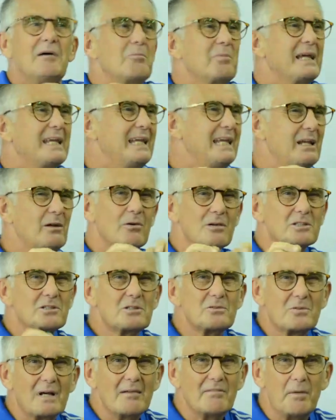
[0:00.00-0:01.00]
We need also
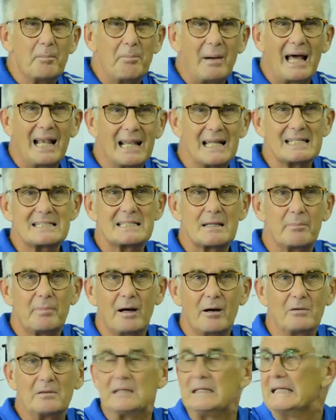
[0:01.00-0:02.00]
to have a balance
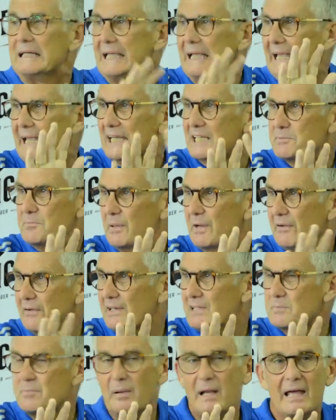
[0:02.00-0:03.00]
about
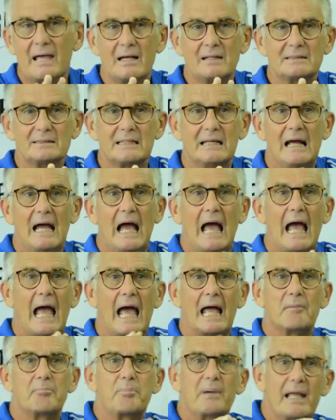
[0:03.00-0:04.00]
experienced players
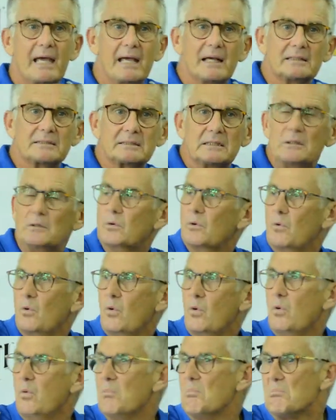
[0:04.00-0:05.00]
and players
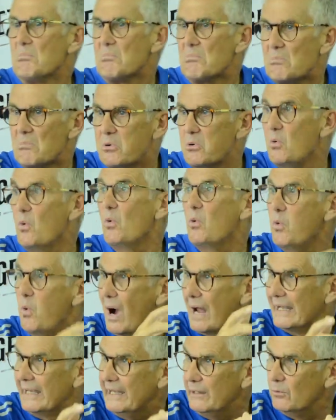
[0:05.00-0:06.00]
who
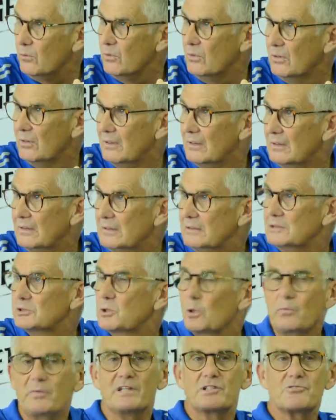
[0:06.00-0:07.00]
are new.
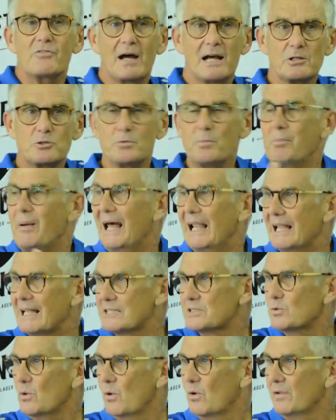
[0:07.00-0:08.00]
So we try to
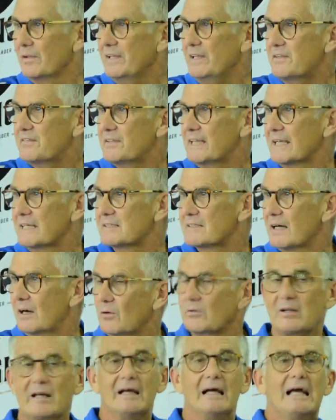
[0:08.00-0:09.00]
balance all these things
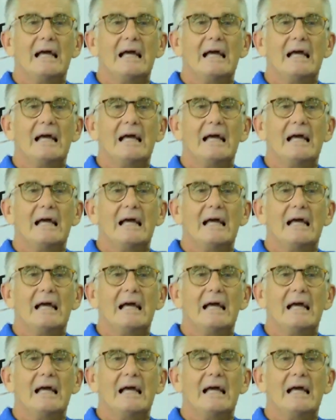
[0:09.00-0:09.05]
out.